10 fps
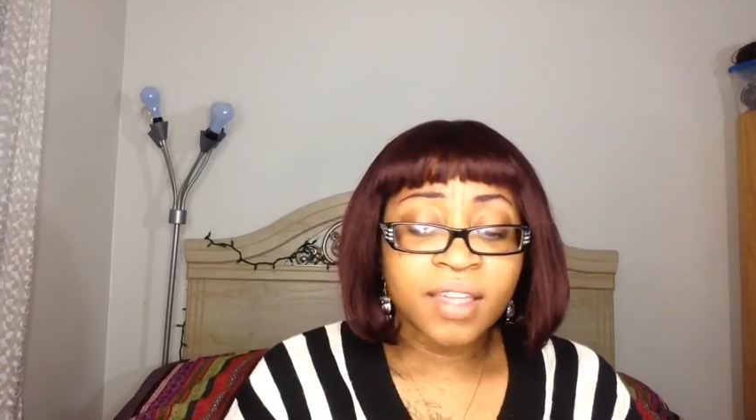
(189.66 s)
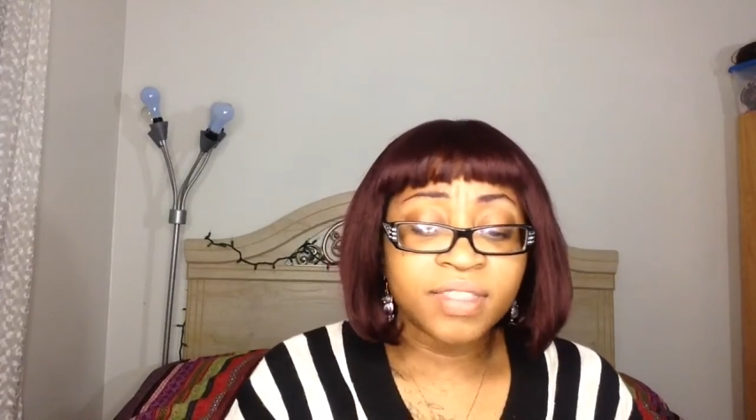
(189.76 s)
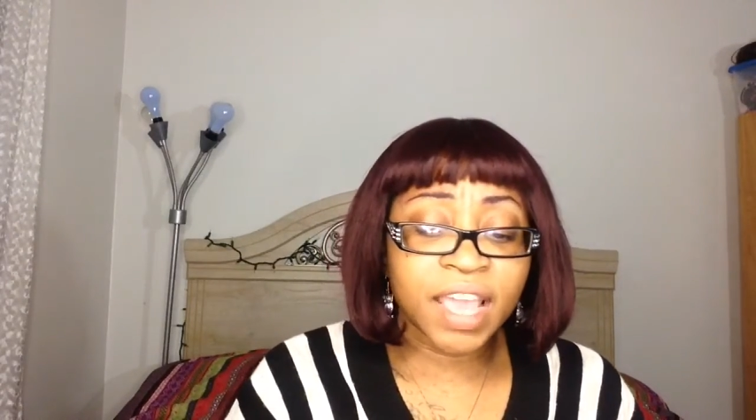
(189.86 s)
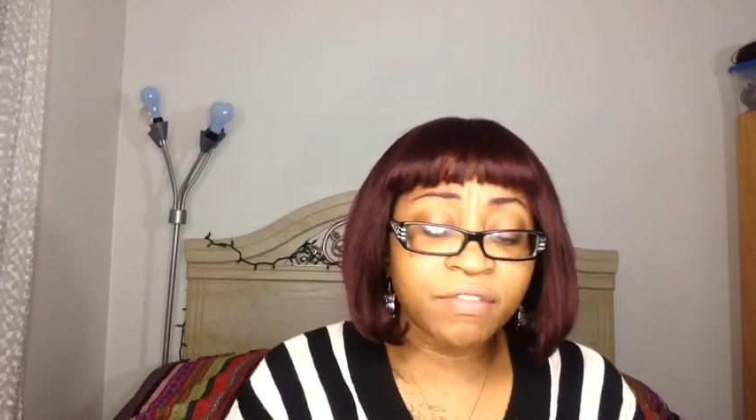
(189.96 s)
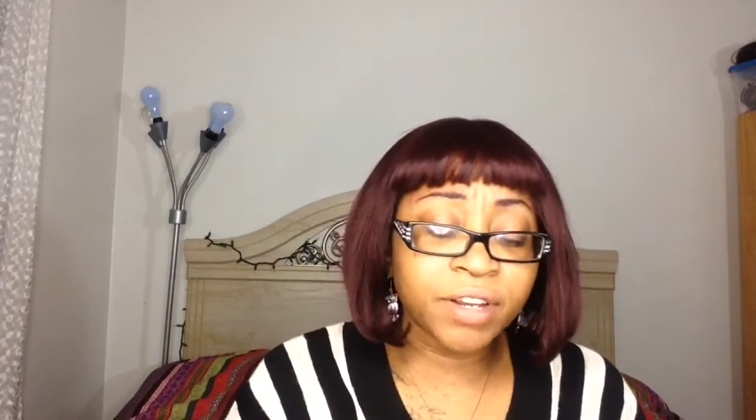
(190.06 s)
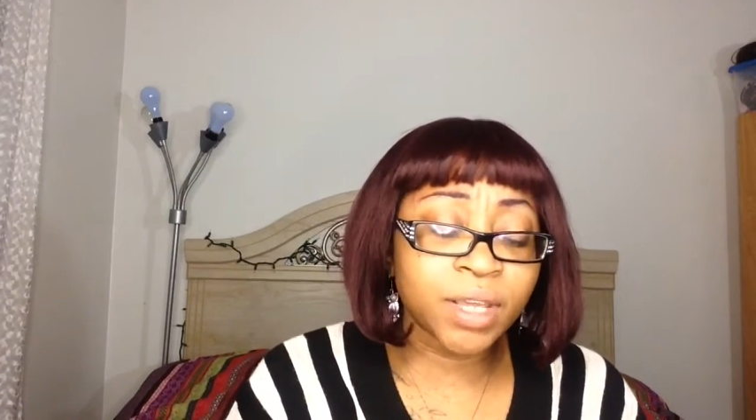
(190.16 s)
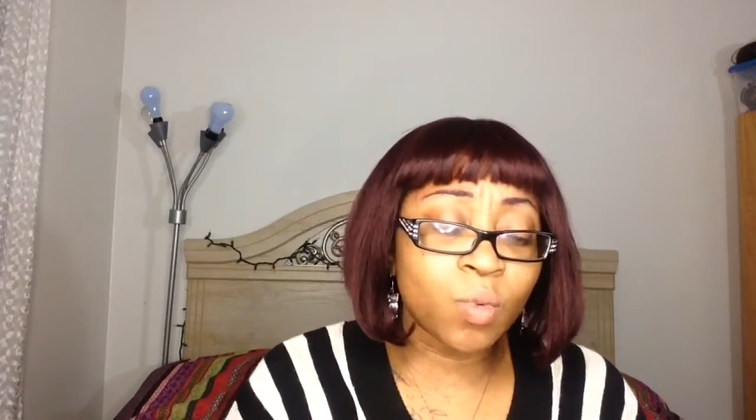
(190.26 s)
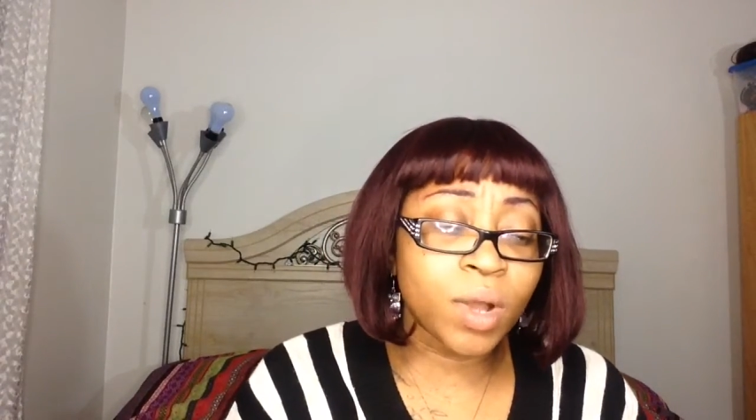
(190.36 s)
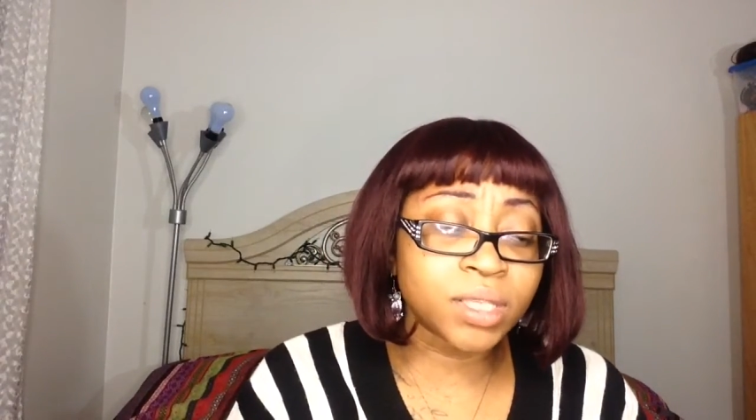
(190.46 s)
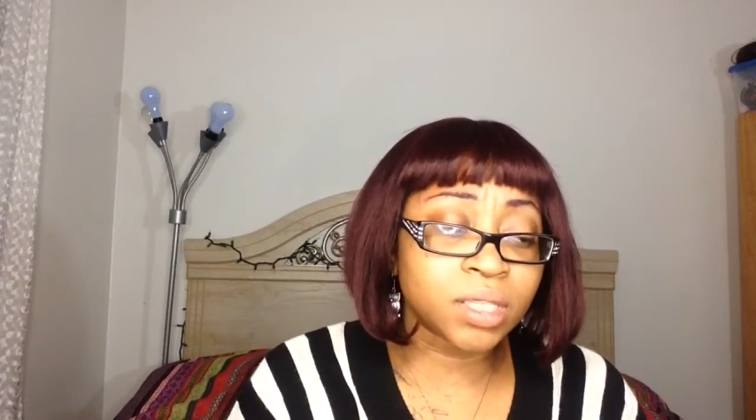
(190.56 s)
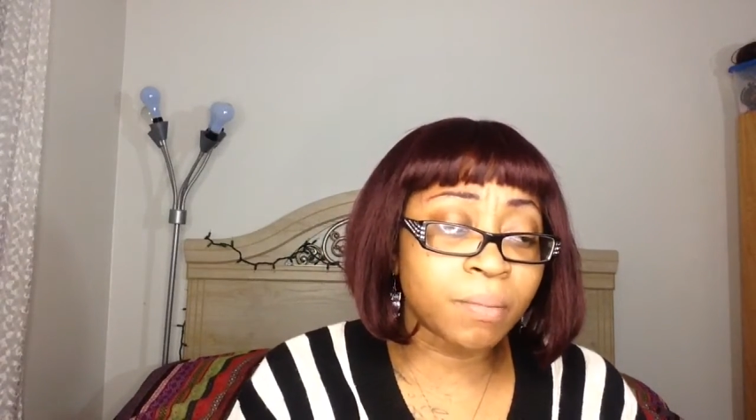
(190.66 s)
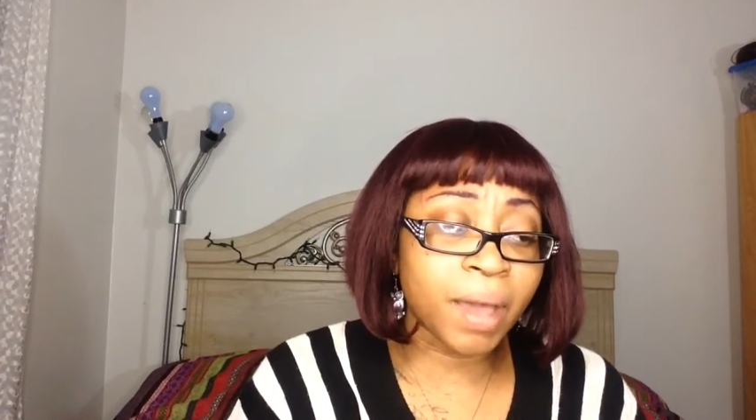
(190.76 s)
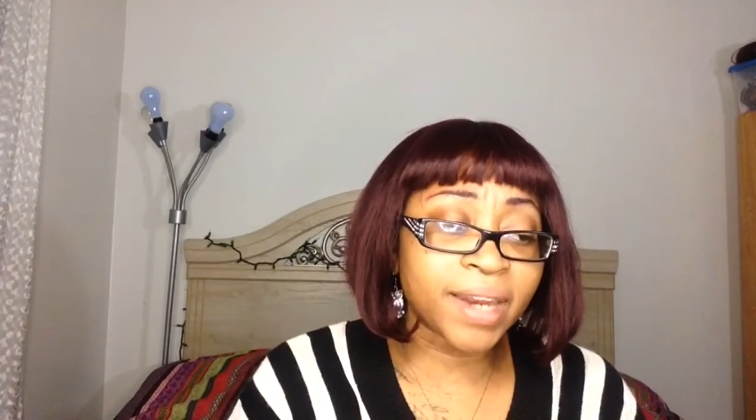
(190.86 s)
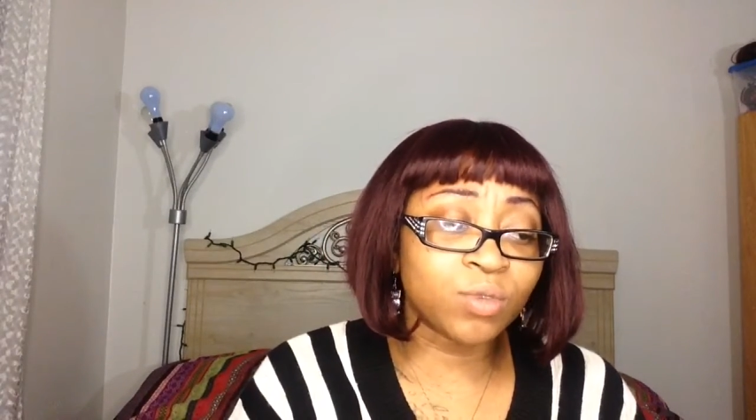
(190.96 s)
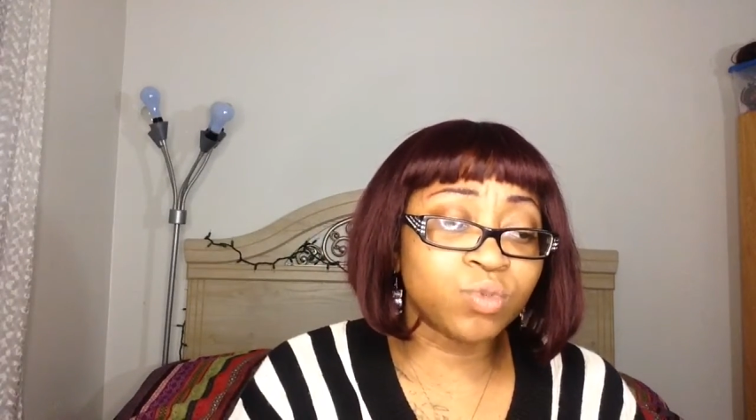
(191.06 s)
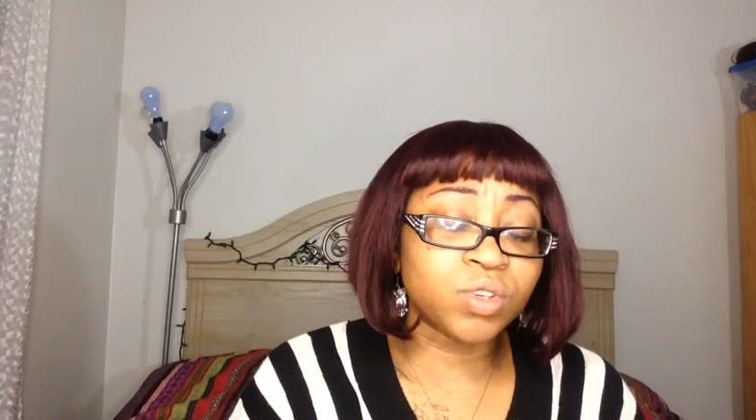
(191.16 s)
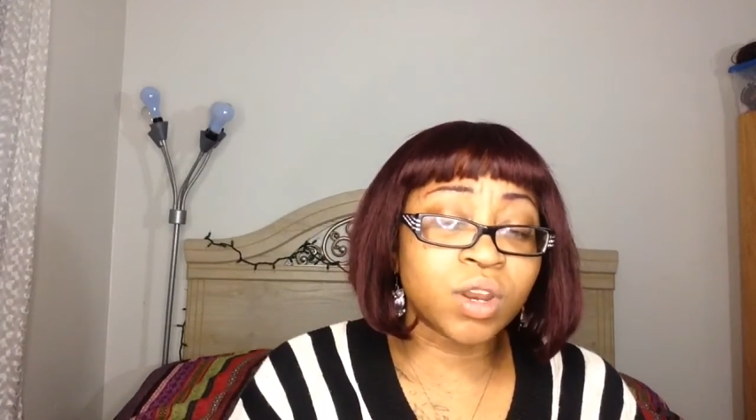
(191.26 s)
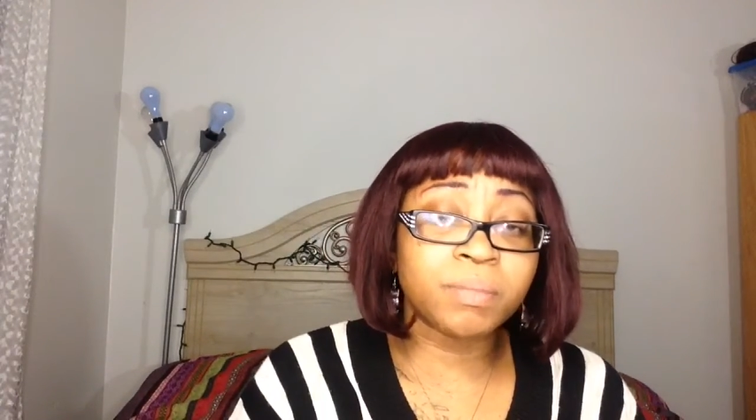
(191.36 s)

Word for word: they really want somebody who's going